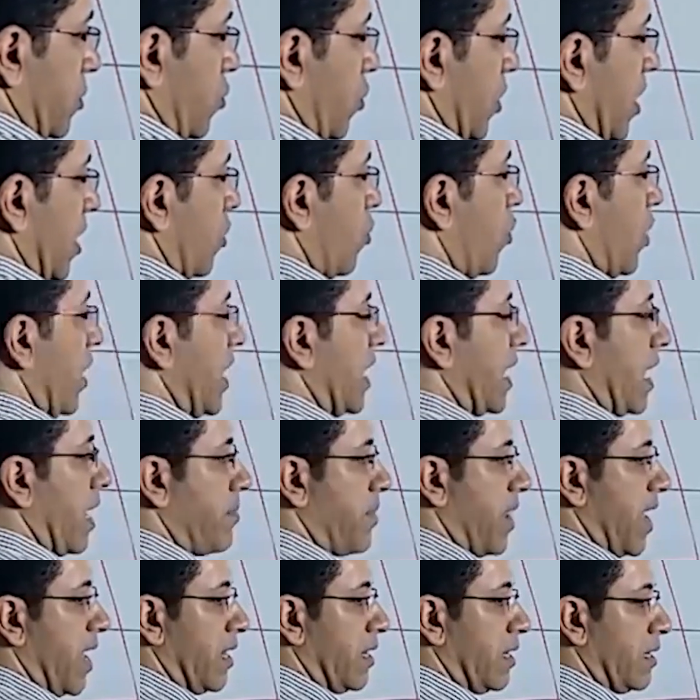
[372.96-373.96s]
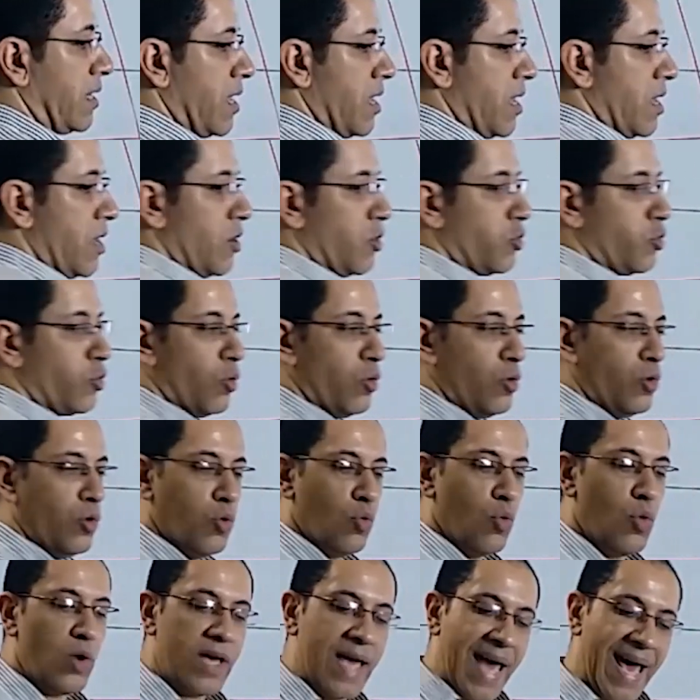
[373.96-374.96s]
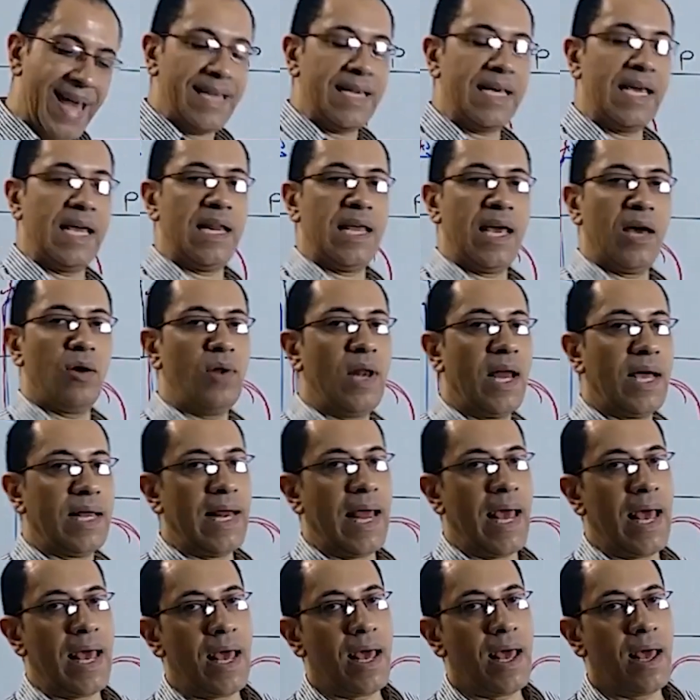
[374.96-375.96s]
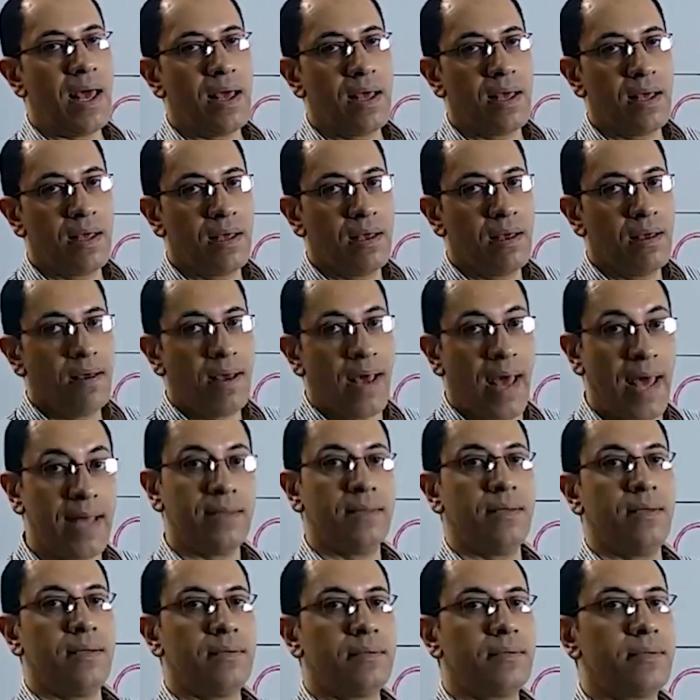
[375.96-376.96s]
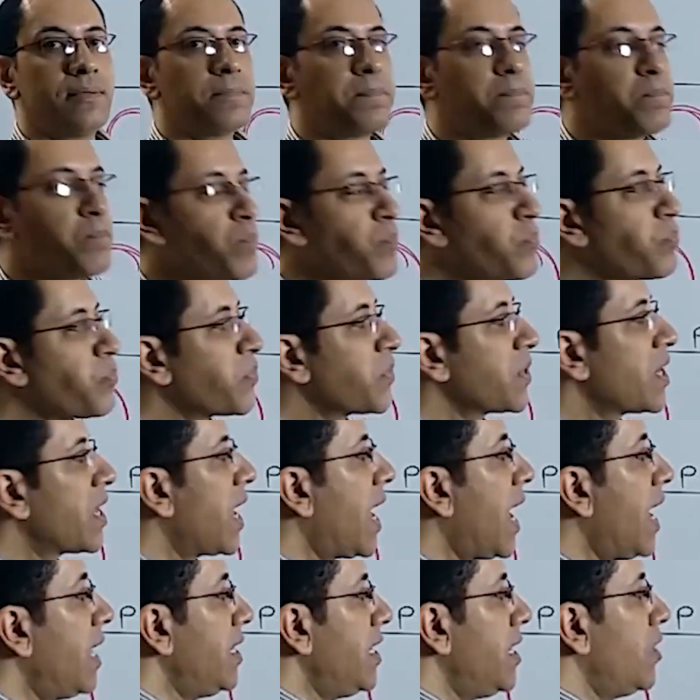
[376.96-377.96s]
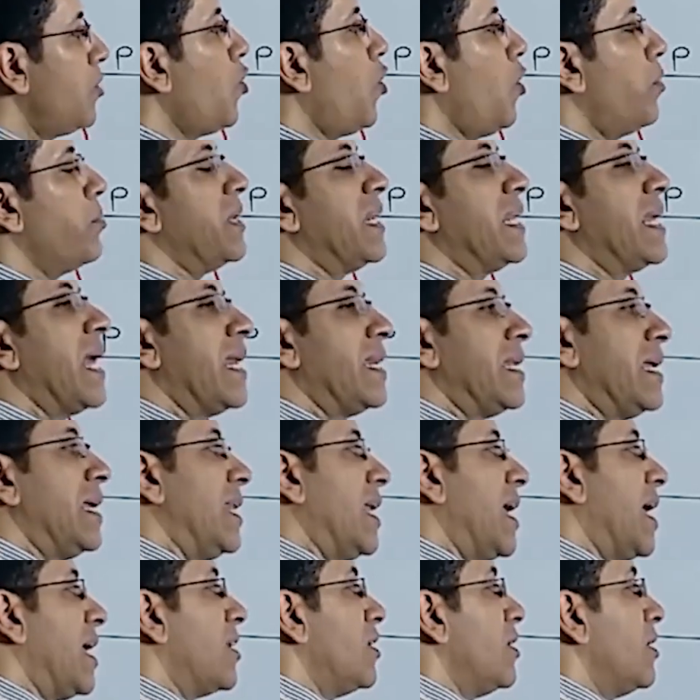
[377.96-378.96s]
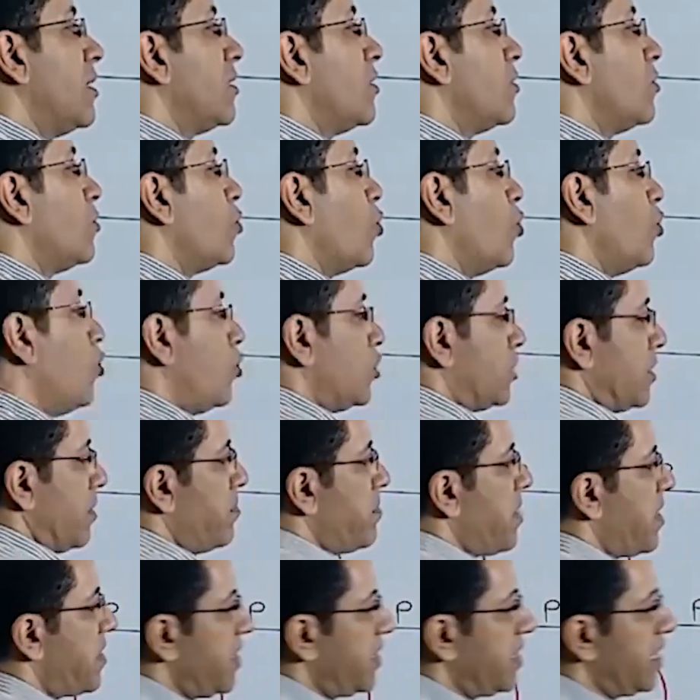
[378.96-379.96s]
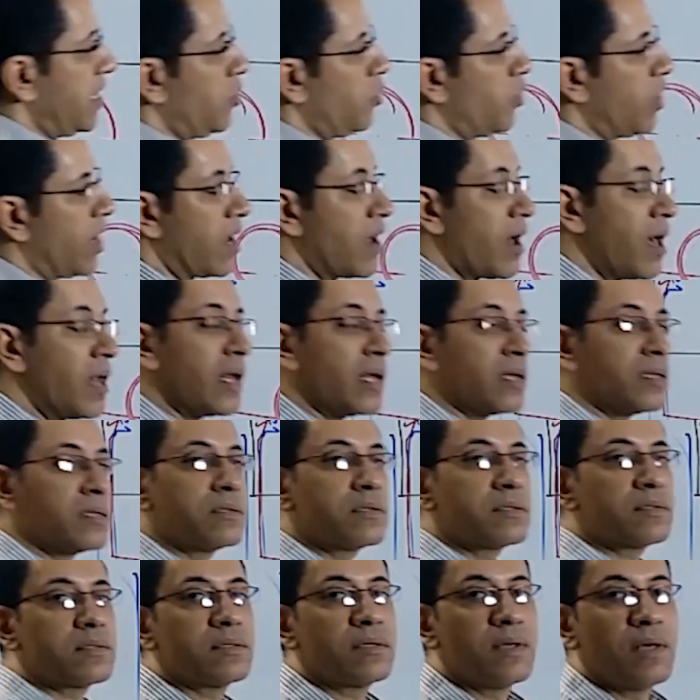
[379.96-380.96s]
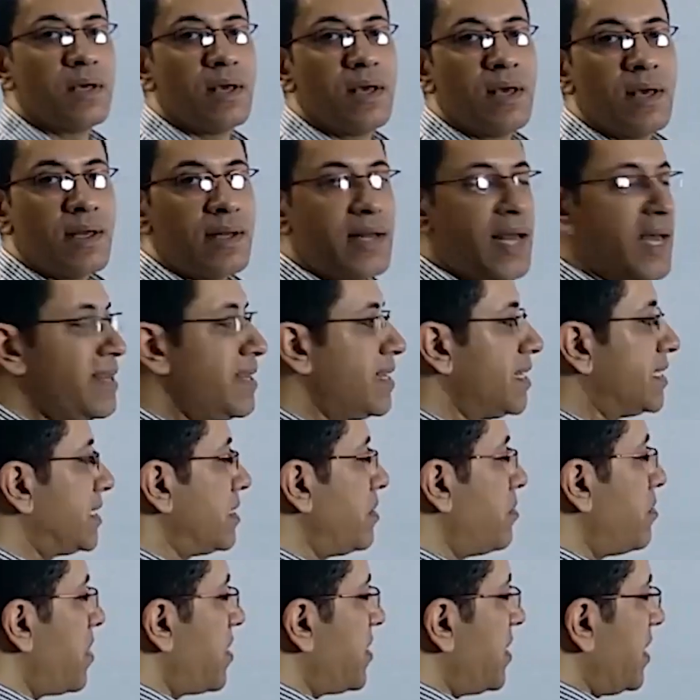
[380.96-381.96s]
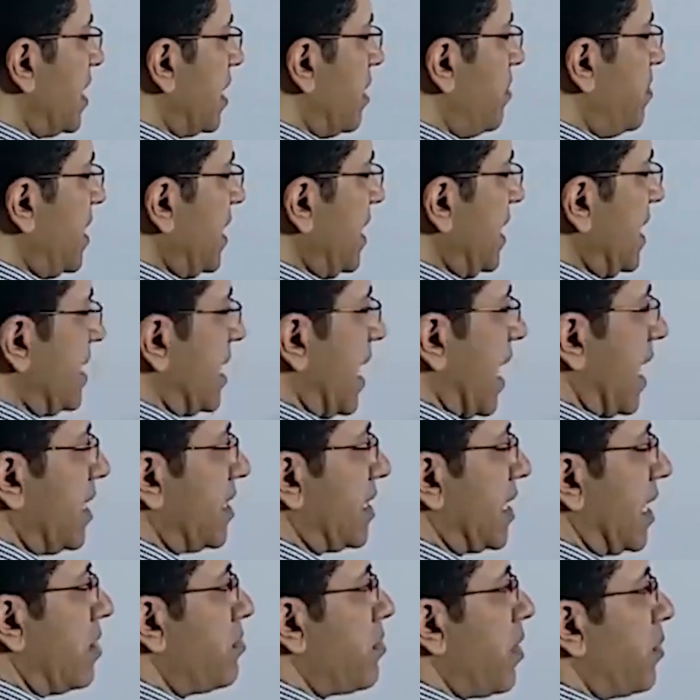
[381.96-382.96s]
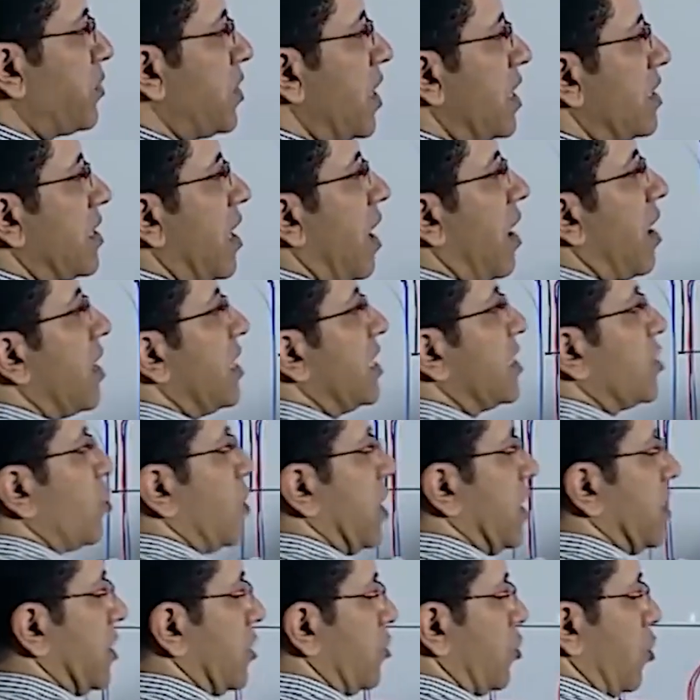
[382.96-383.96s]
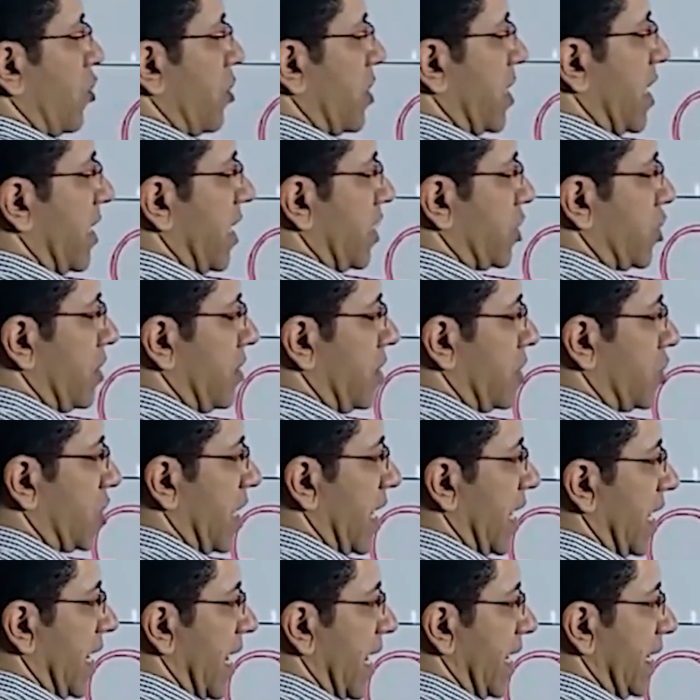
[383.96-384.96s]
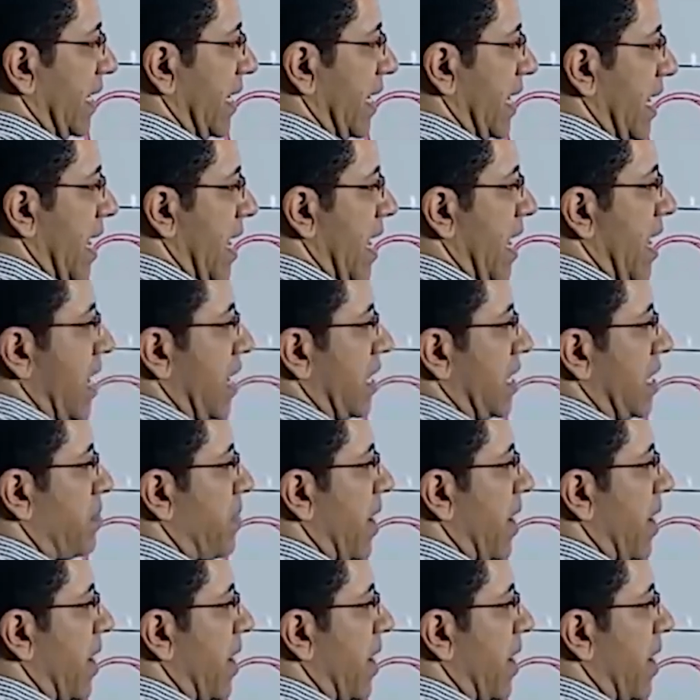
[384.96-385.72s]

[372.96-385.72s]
it can act on a receptor, nerve terminals, or parasympathetic ganglia specifically. Now you may wonder if all internal organs have dual